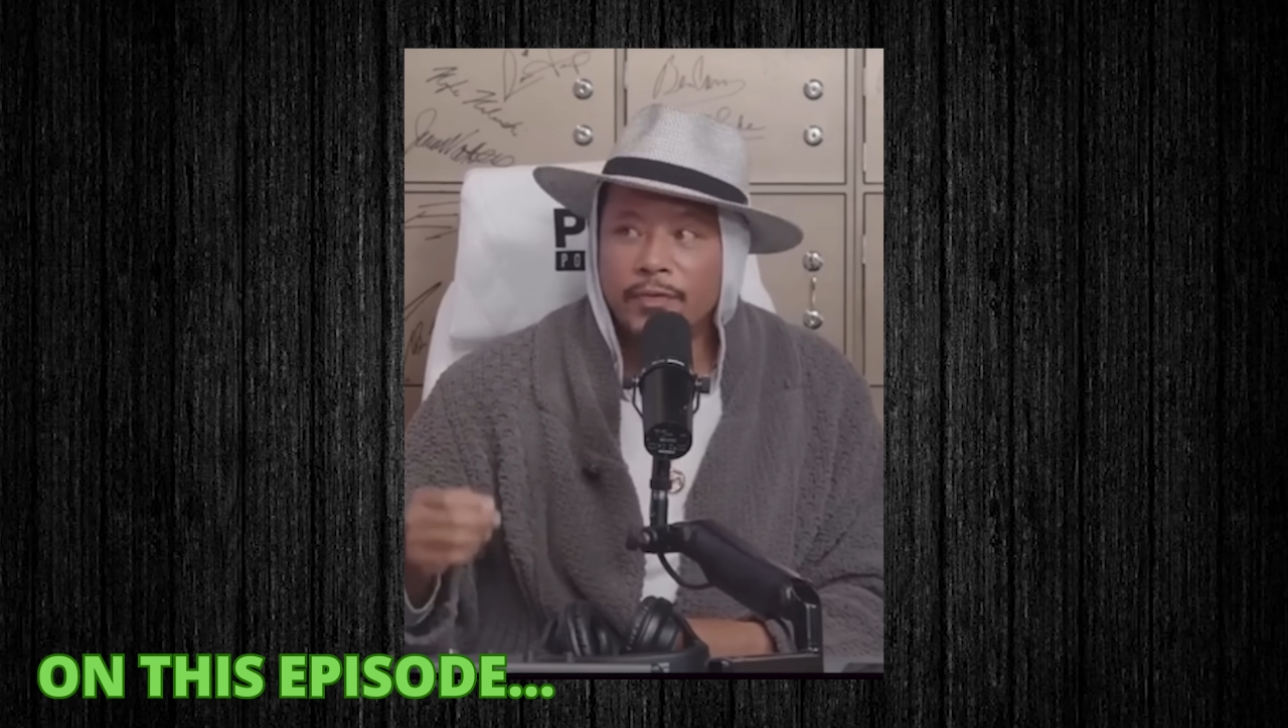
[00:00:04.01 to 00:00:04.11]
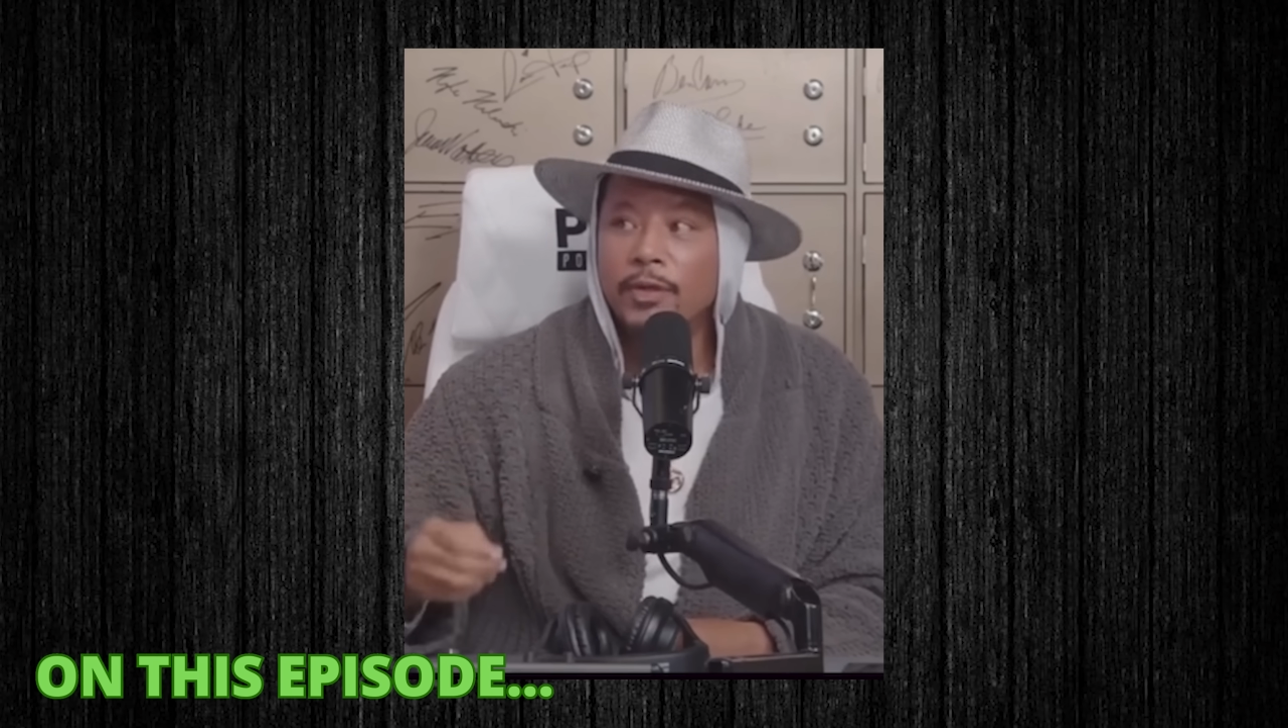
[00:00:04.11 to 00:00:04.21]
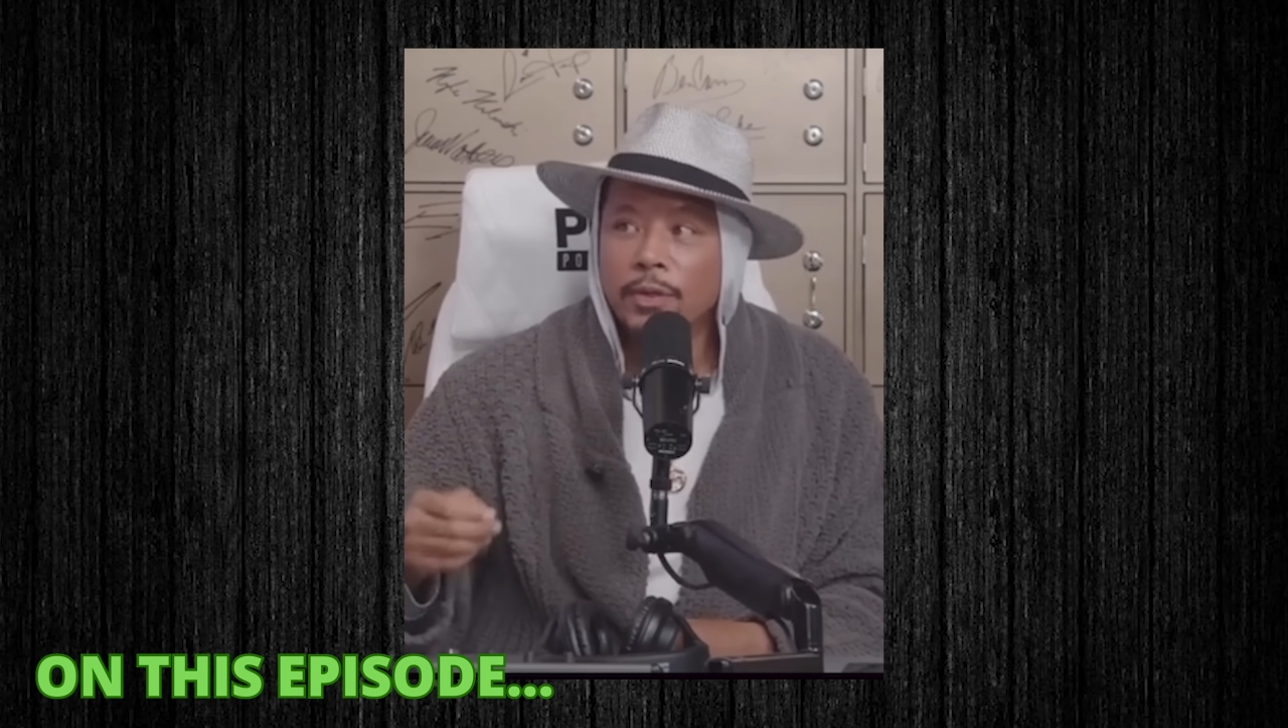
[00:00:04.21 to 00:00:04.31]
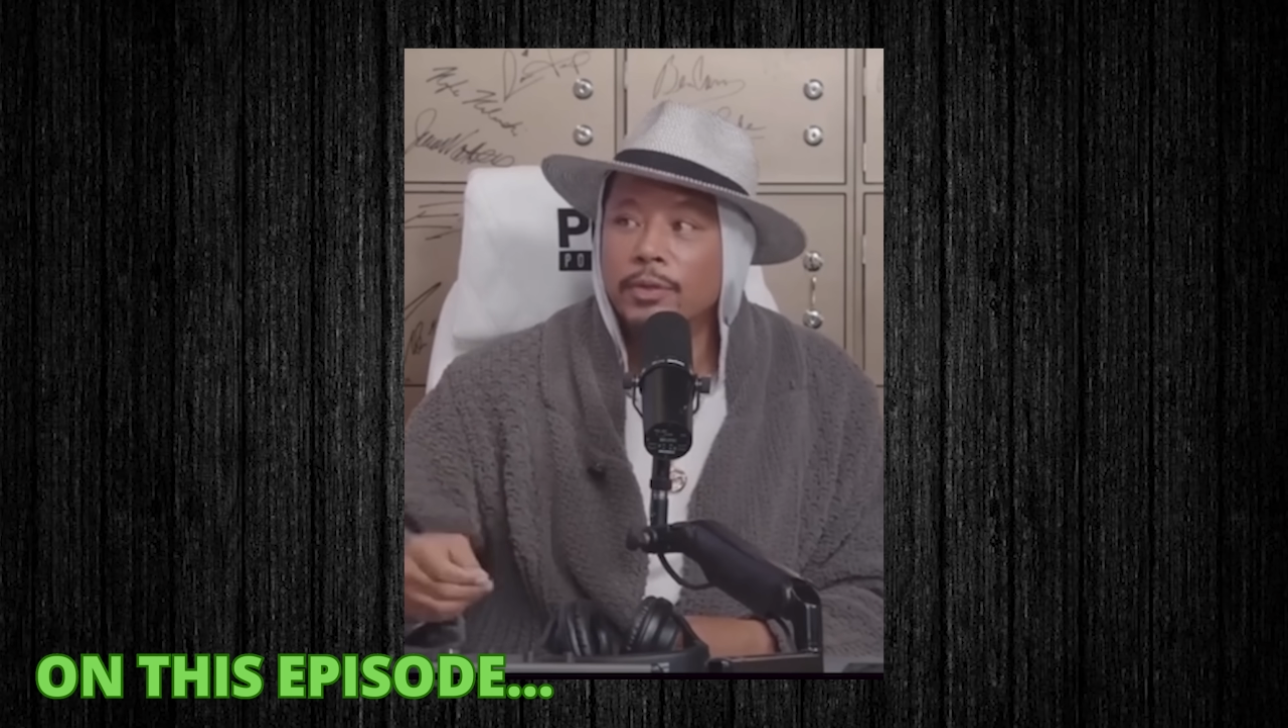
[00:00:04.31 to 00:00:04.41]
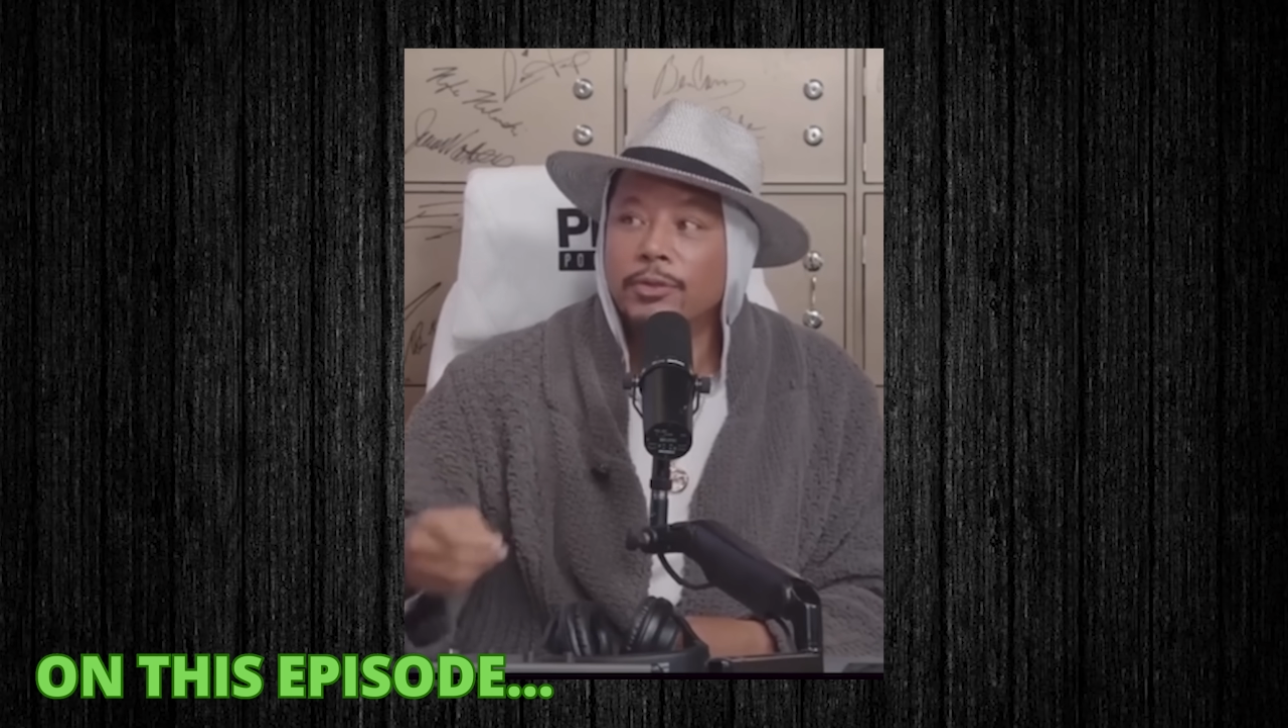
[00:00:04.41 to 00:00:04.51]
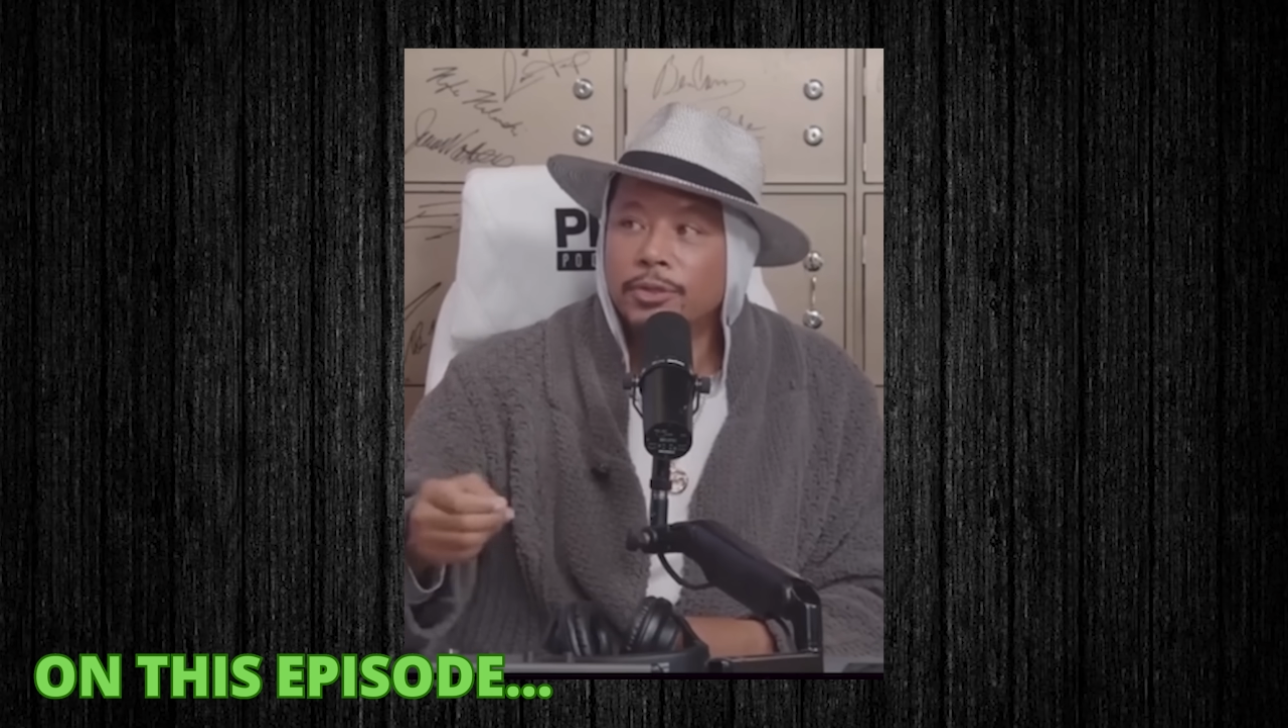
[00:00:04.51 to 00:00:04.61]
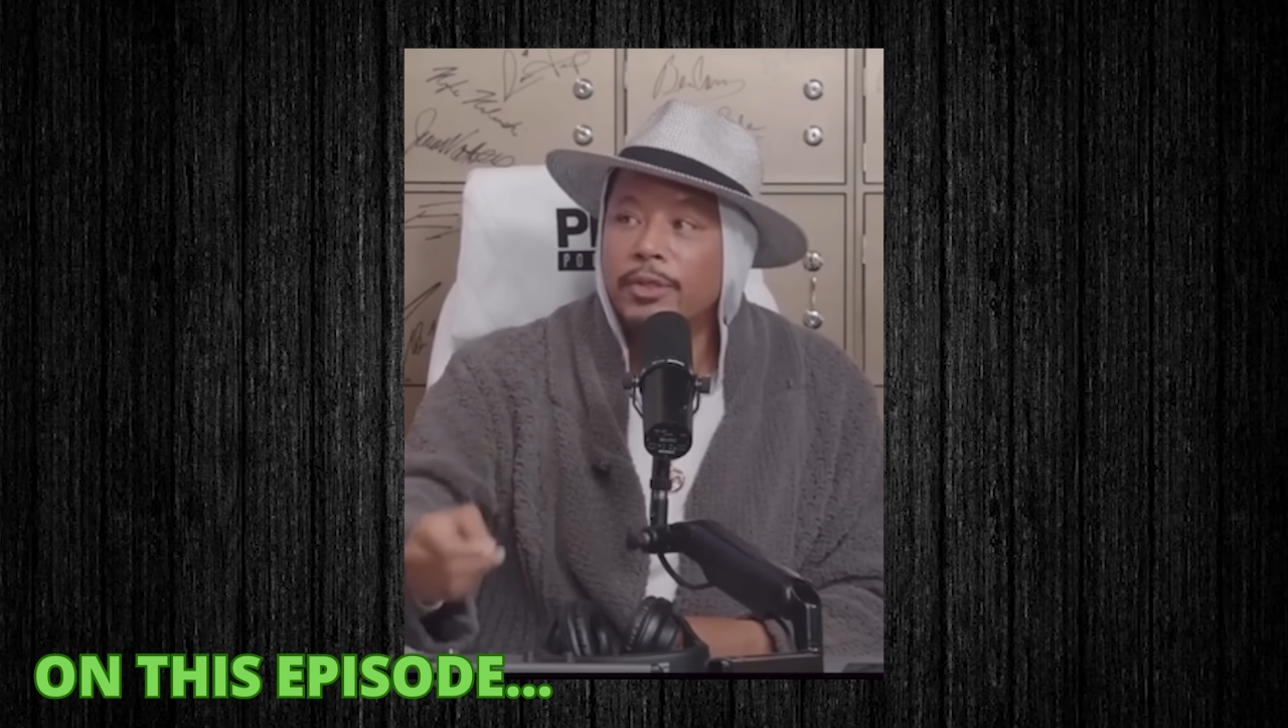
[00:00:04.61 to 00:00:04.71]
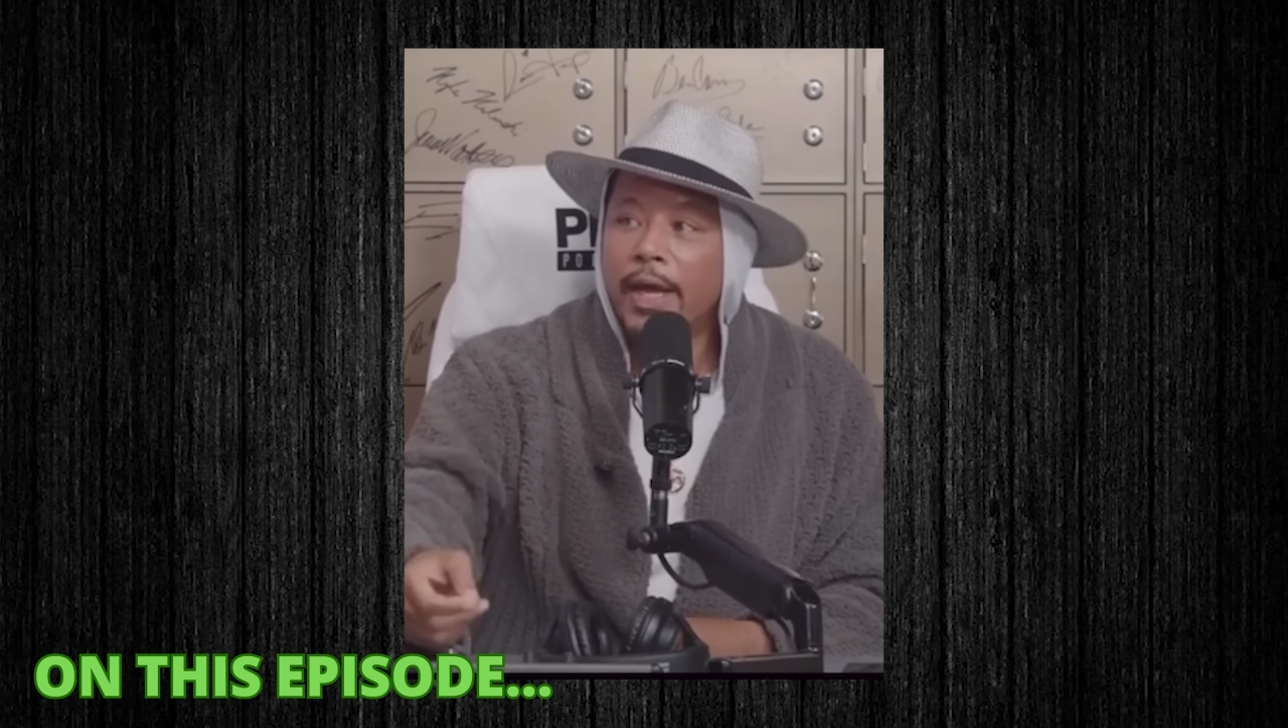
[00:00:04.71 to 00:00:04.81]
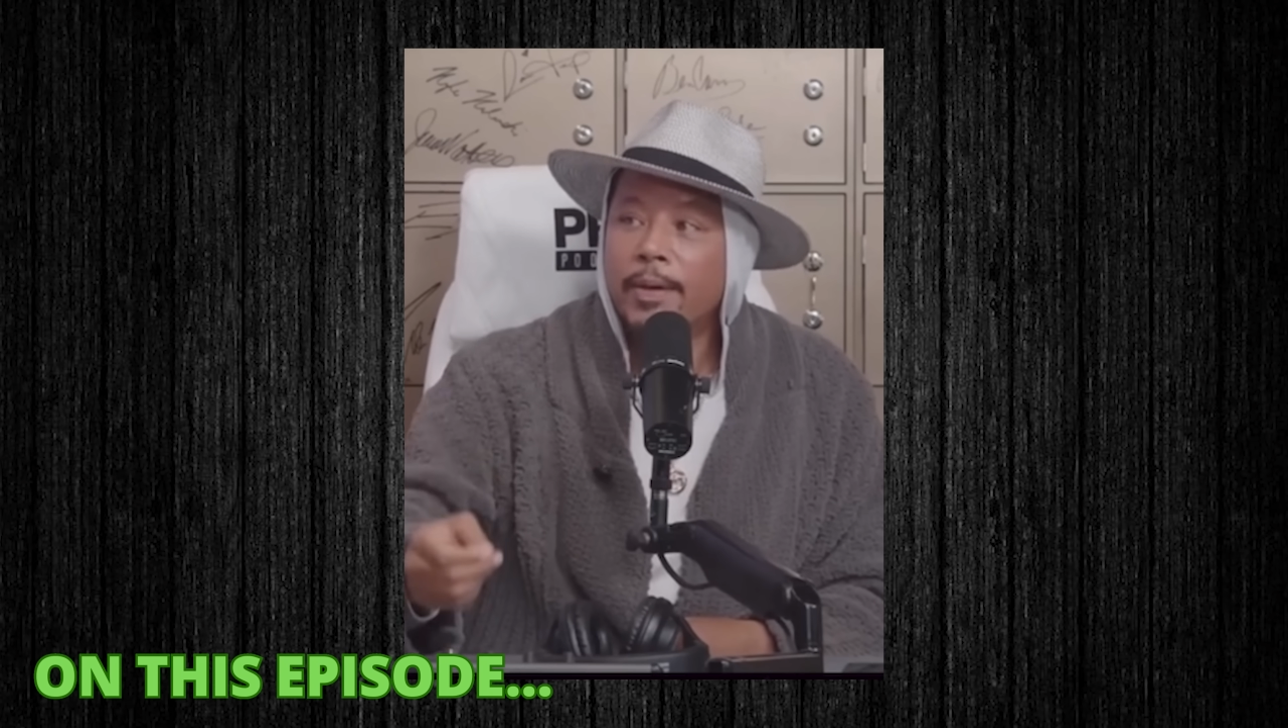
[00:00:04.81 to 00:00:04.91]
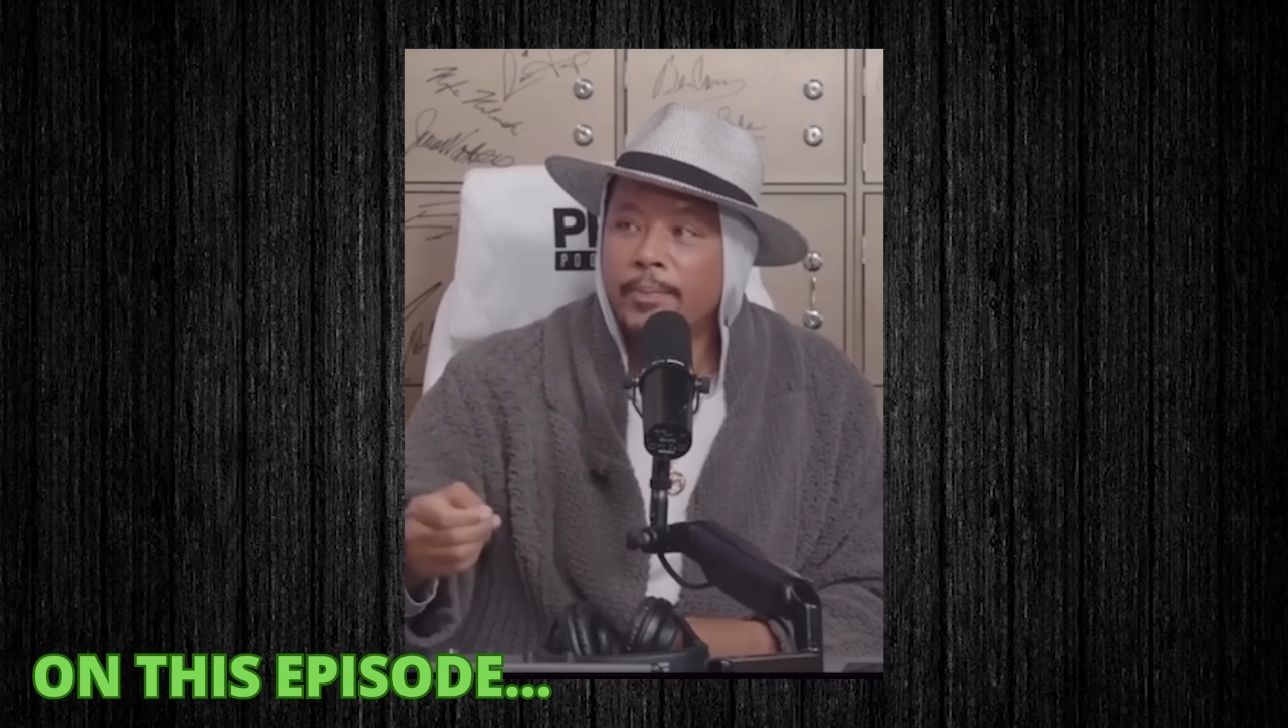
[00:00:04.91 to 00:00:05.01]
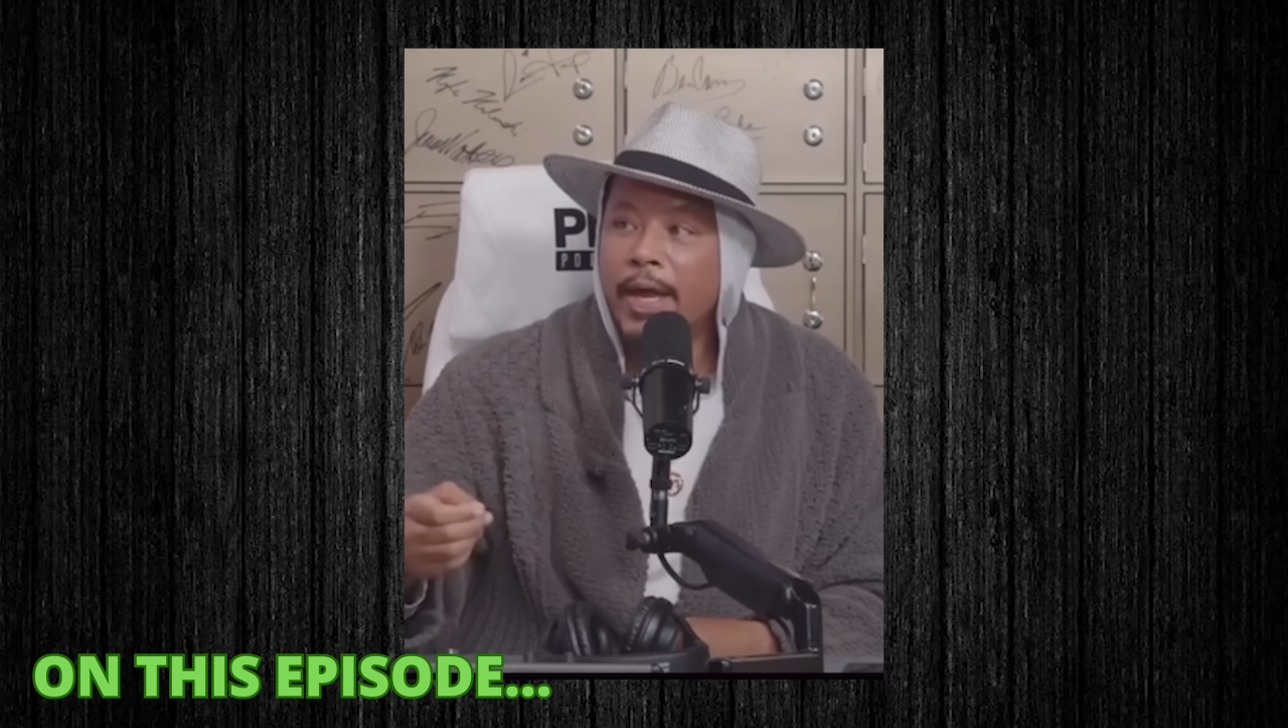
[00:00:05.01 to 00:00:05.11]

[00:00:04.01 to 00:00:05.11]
You lose your damn